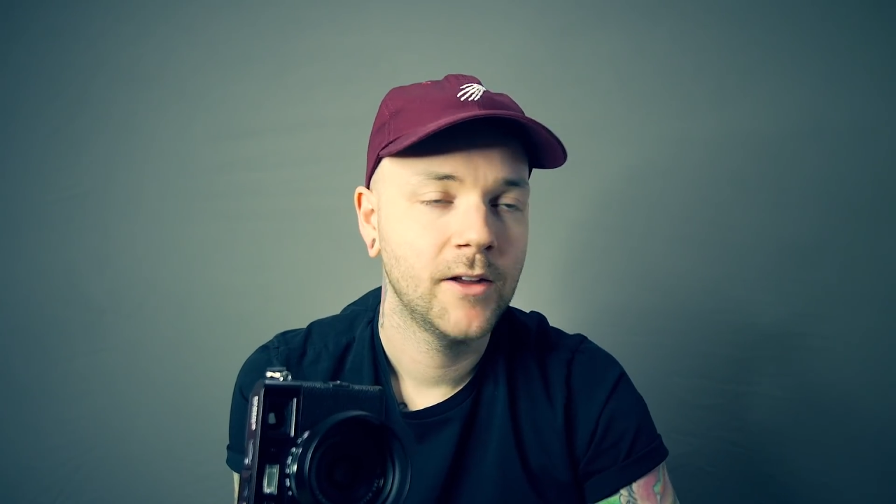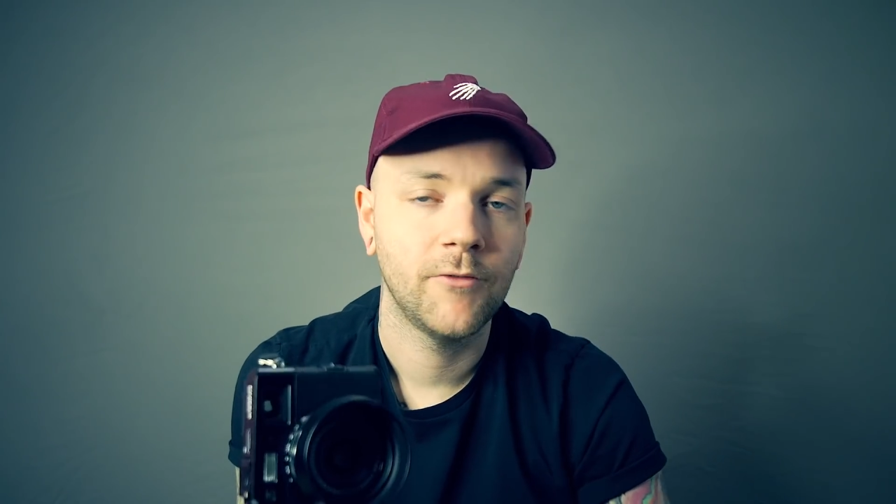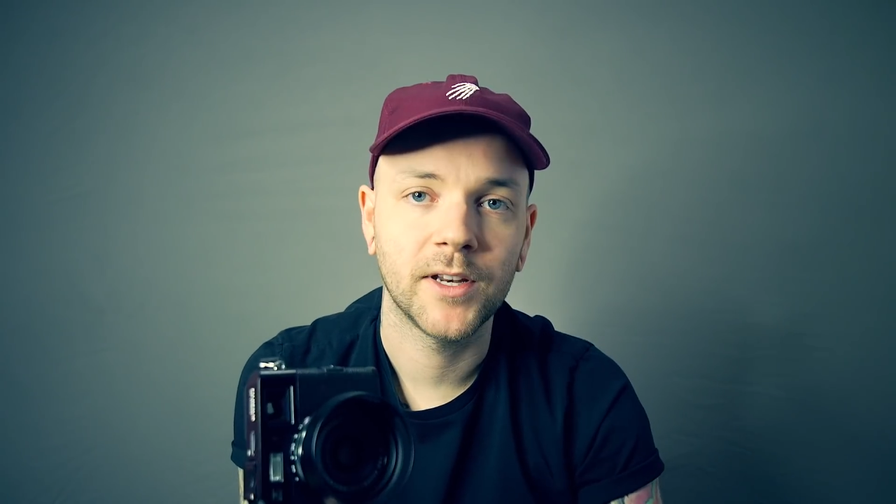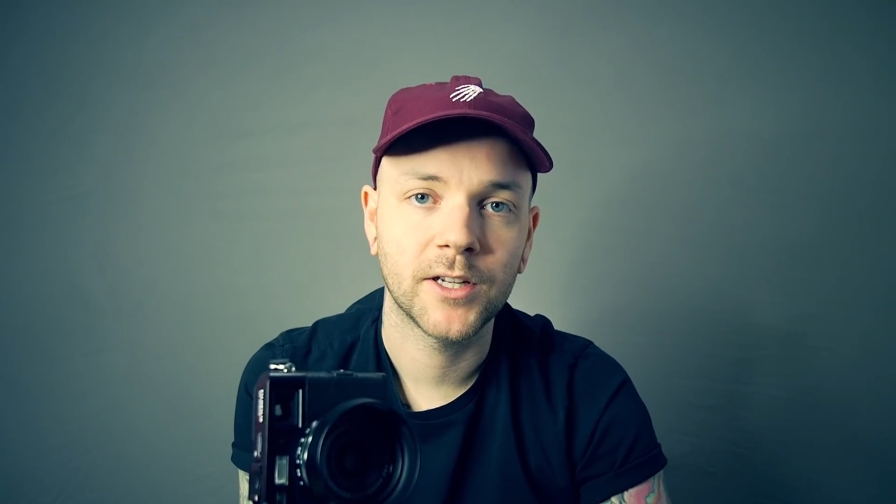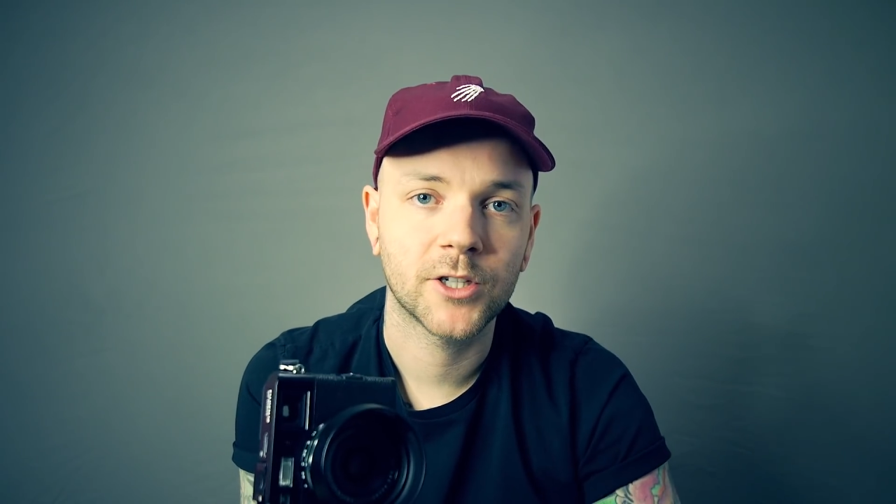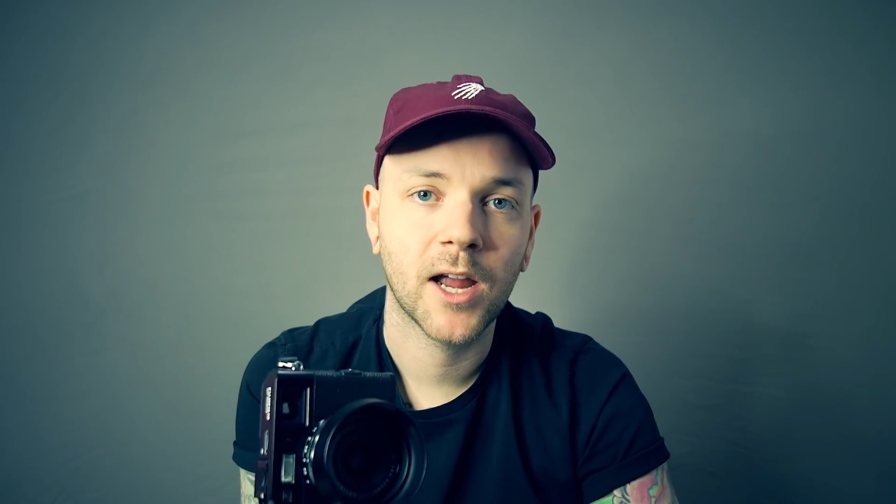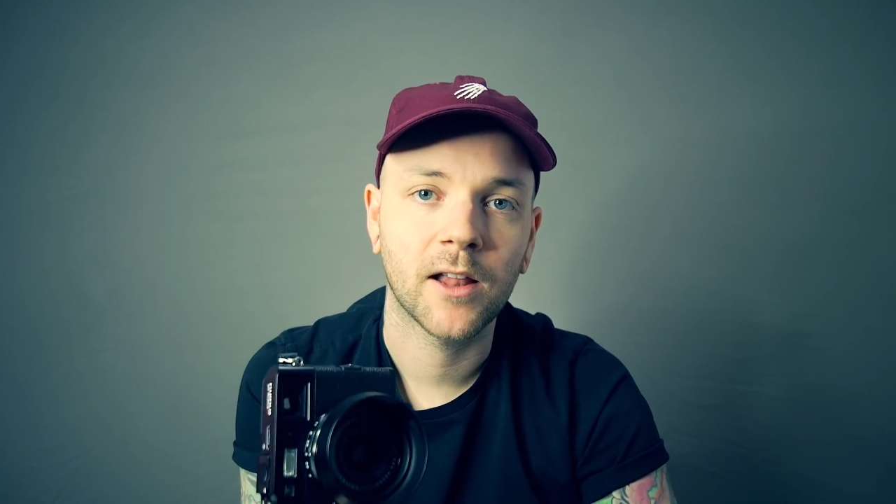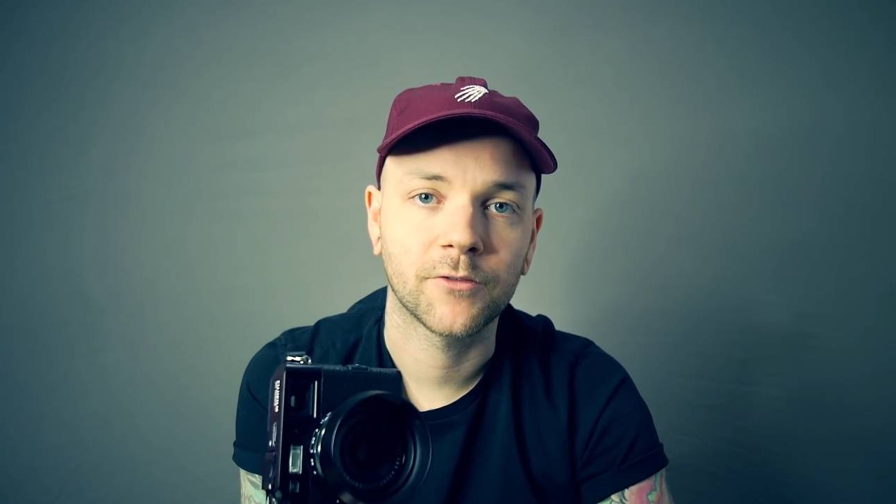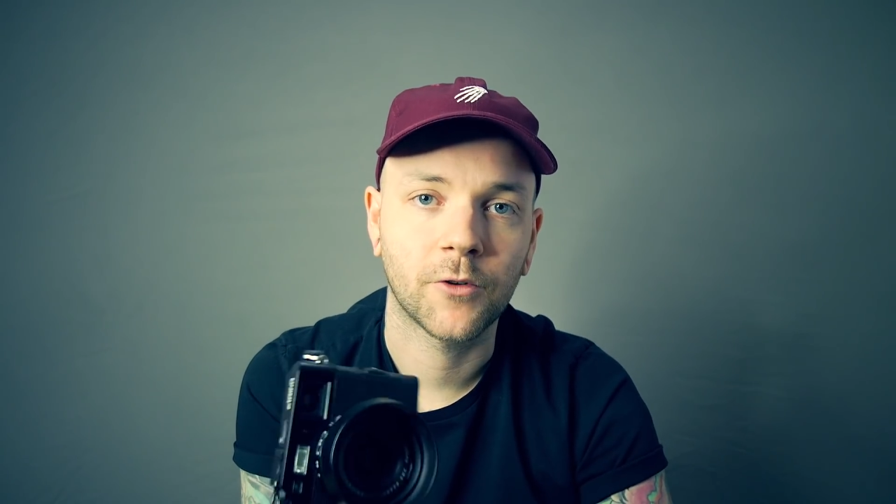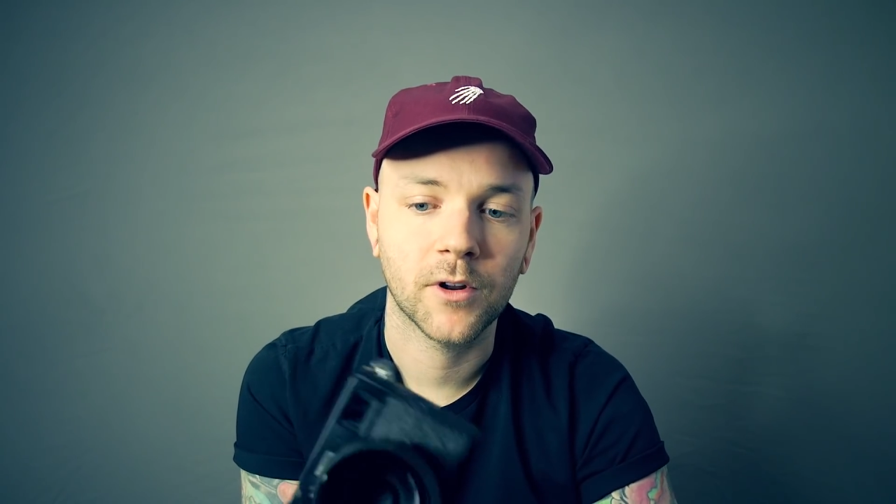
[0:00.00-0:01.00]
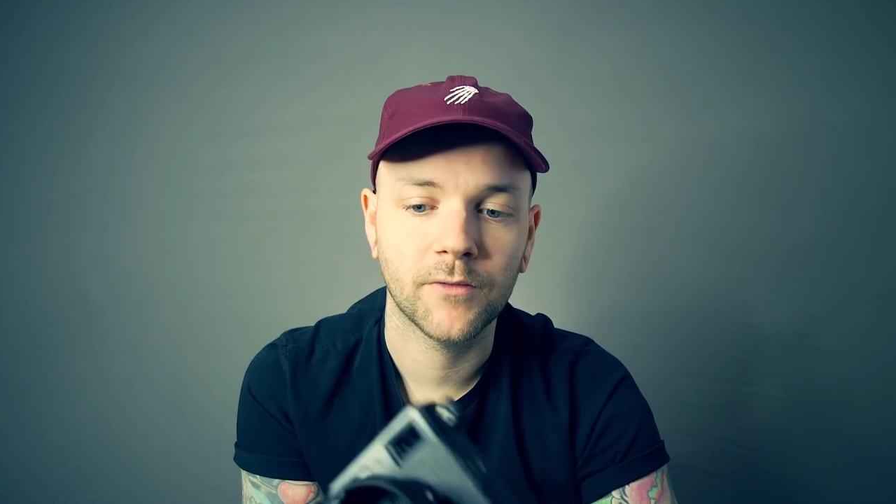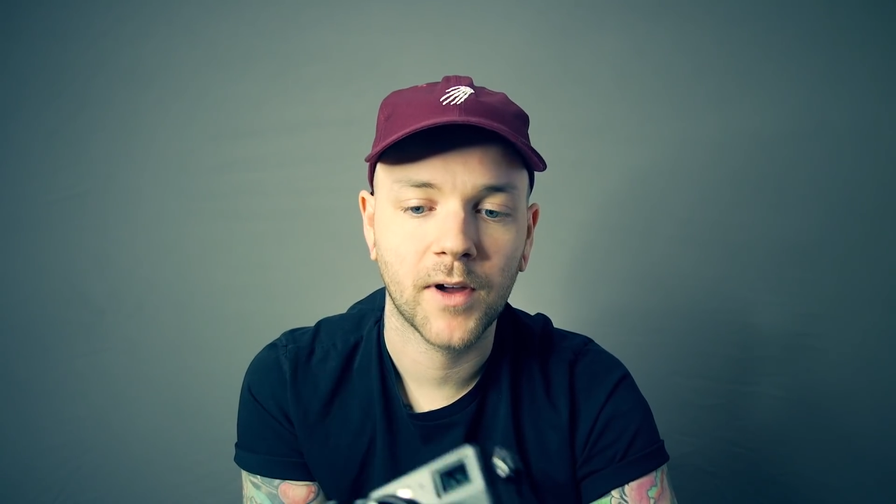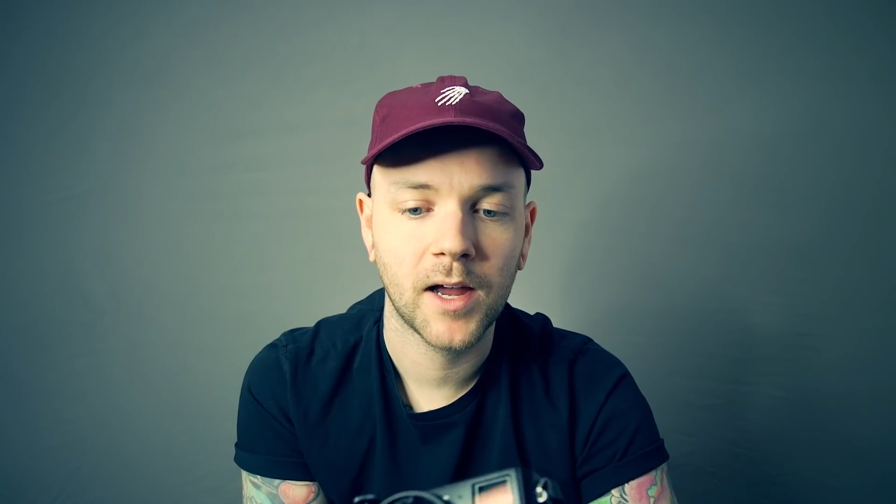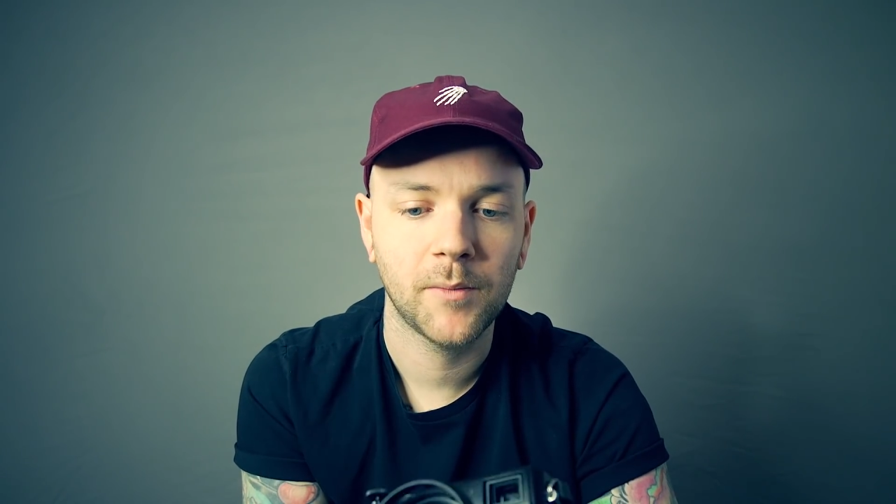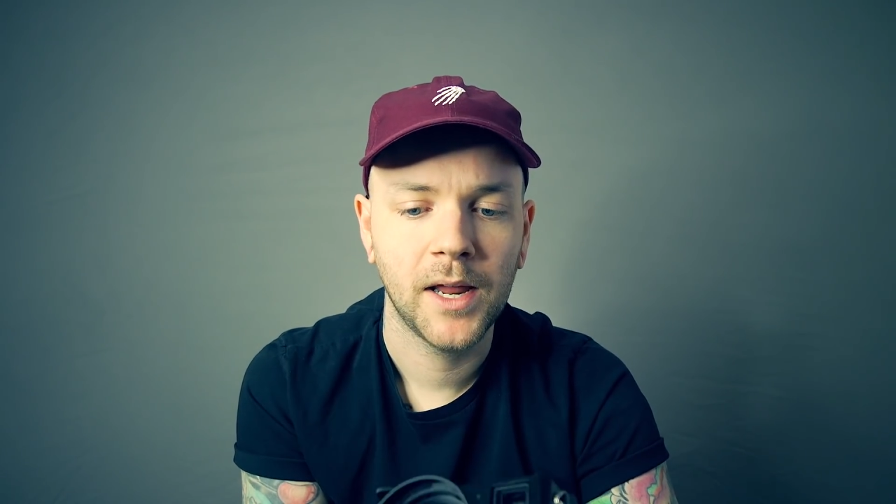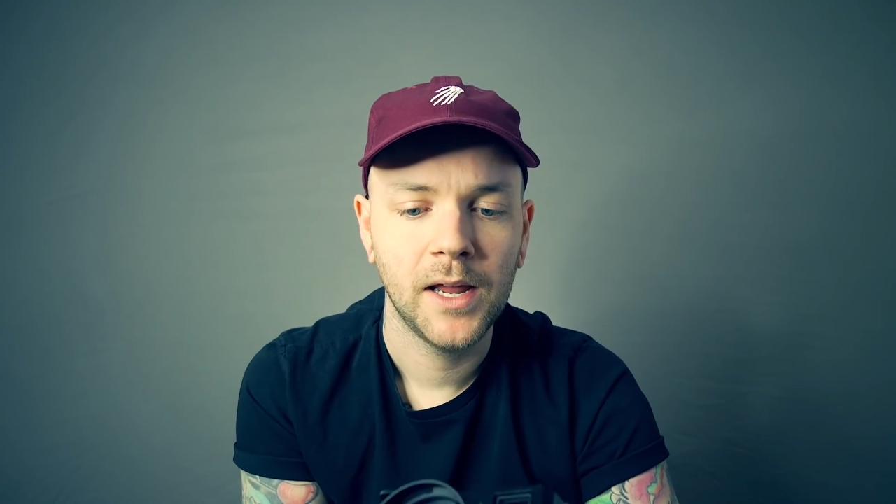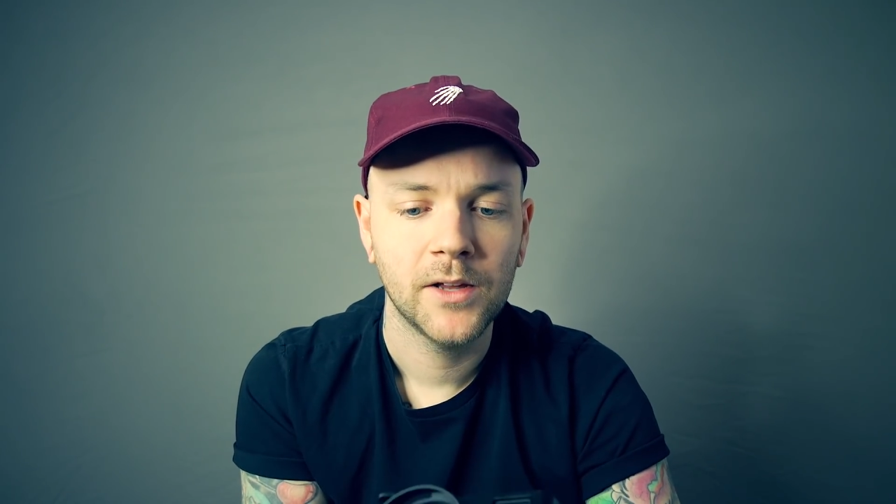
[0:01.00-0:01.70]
vintage California vibe.